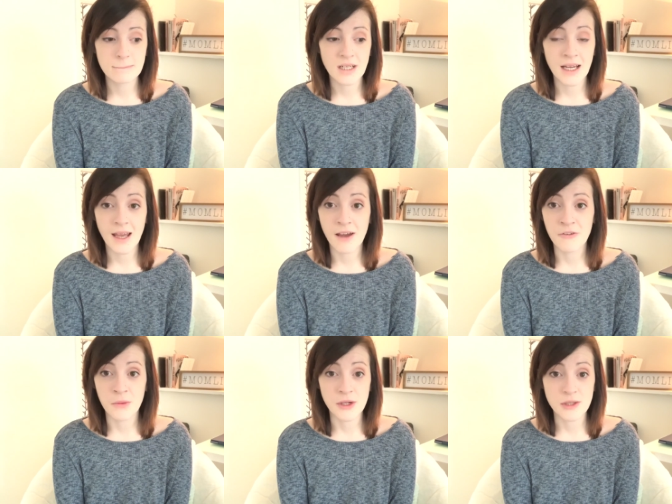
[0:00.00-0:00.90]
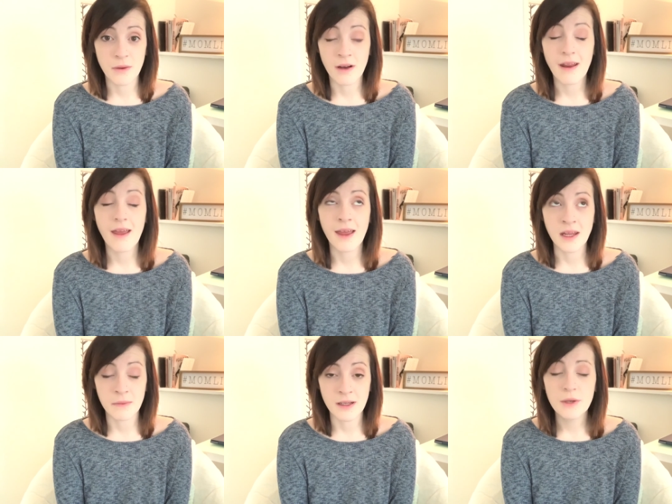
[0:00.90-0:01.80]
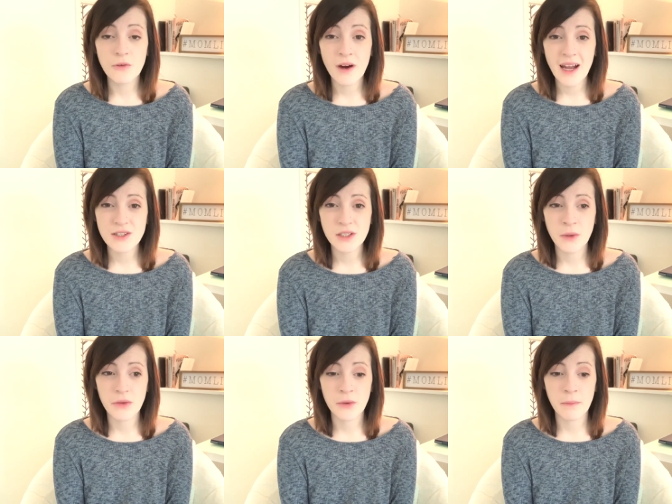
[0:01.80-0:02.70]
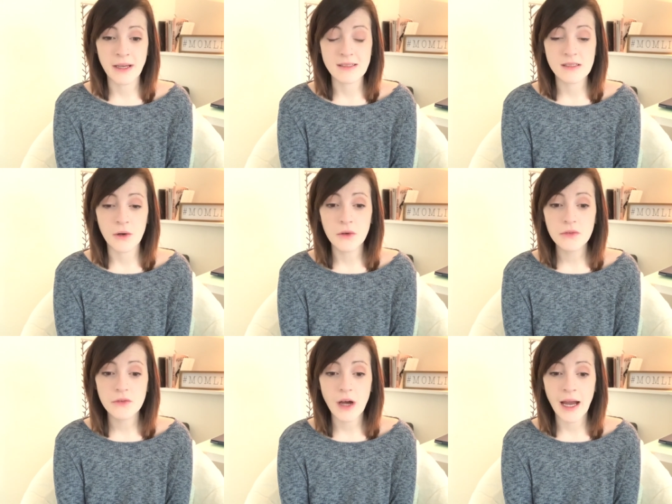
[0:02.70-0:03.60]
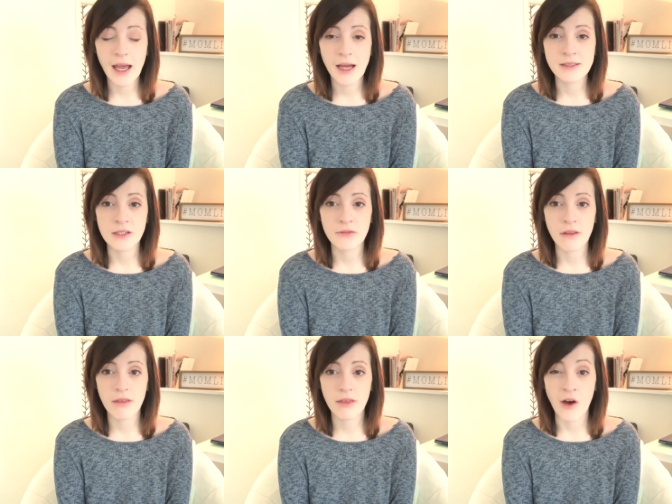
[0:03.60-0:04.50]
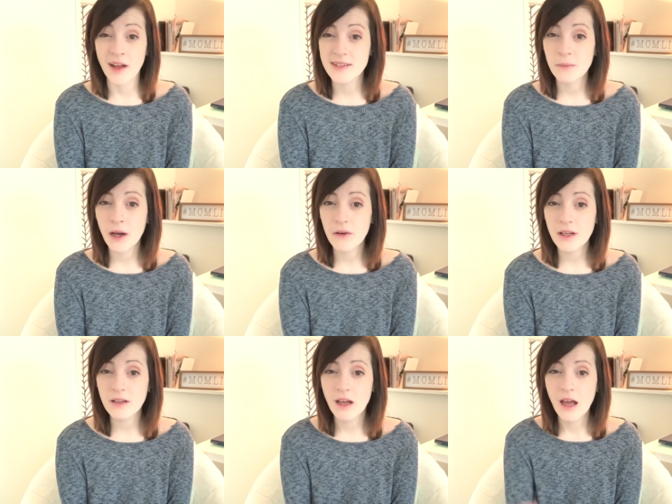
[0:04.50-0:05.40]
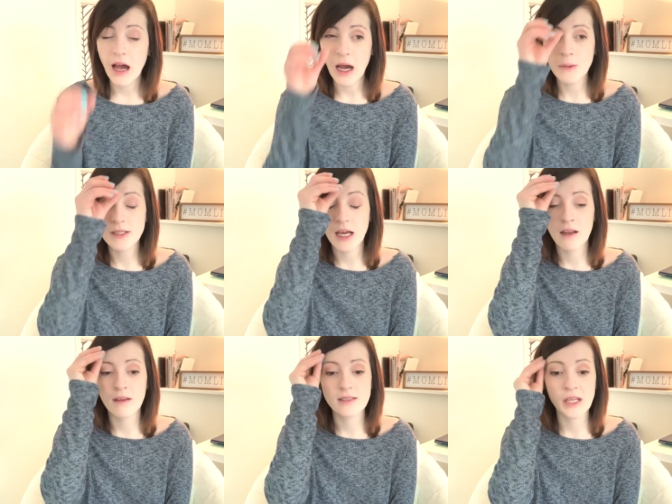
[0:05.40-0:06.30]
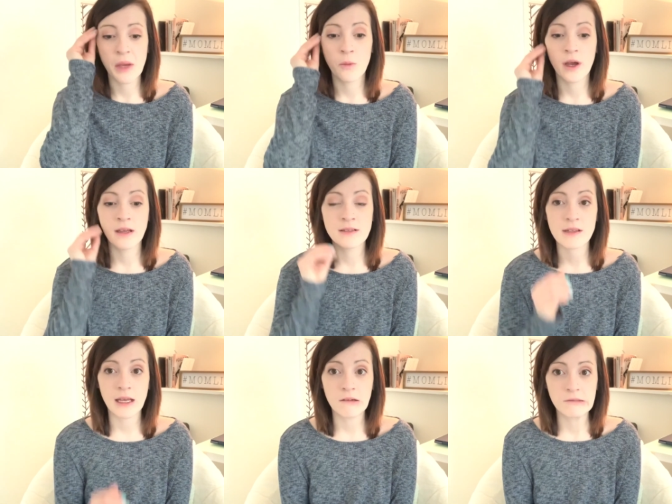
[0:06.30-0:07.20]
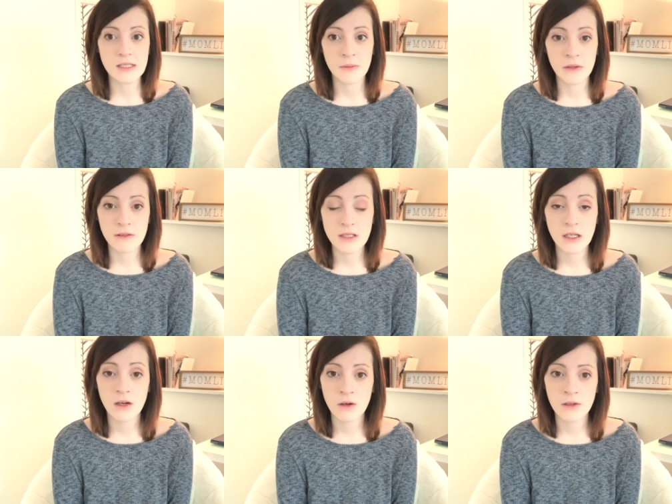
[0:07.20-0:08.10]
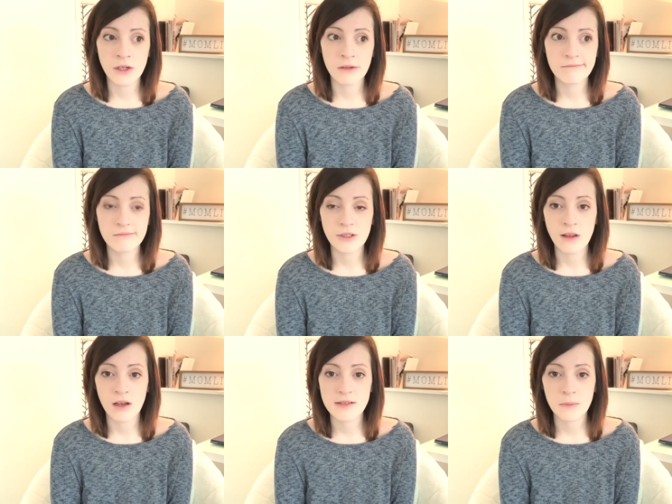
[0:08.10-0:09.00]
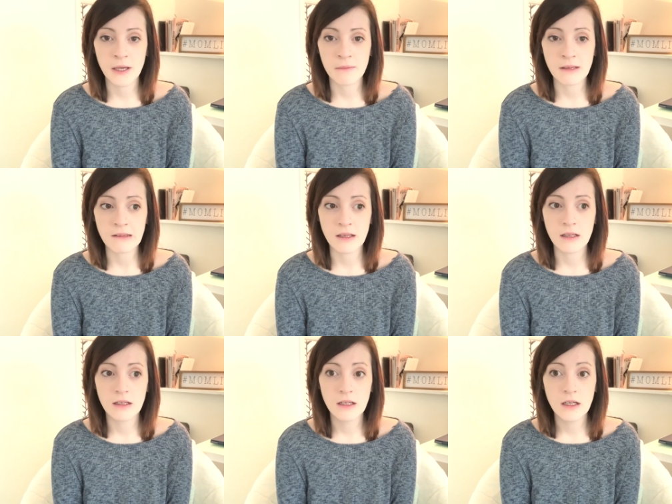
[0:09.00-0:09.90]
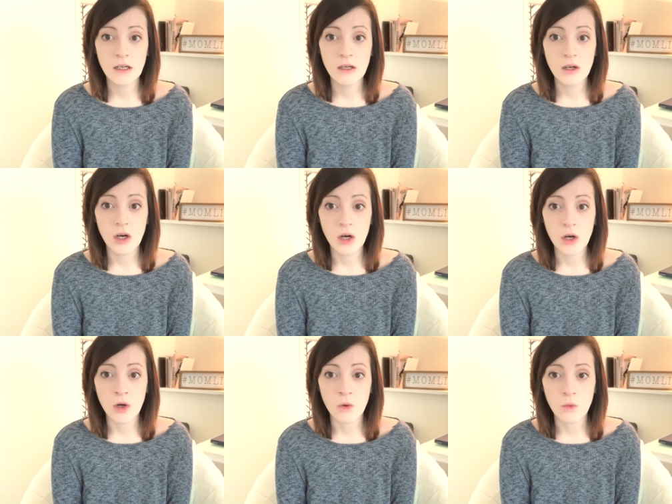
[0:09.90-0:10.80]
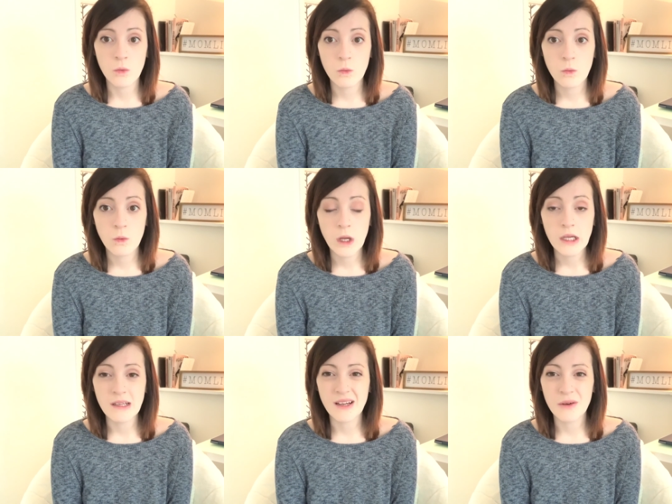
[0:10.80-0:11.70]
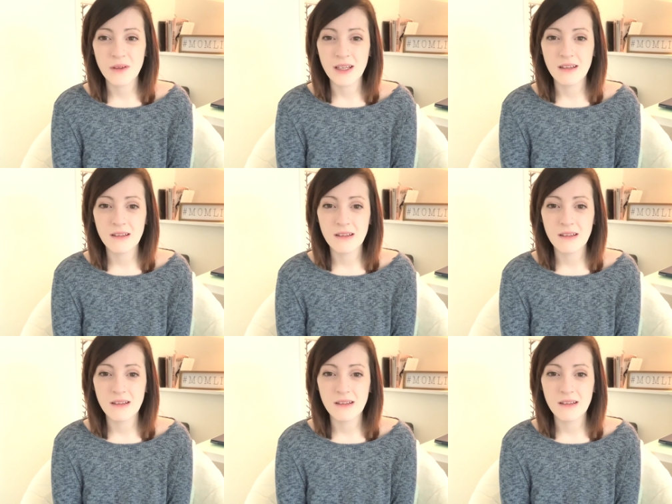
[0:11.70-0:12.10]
I ever wish upon anybody. Before I actually went through it myself, I had different thoughts about it. I was kind of the same way as like when somebody would say, oh, you know, we lost the baby, like, oh, you know, like,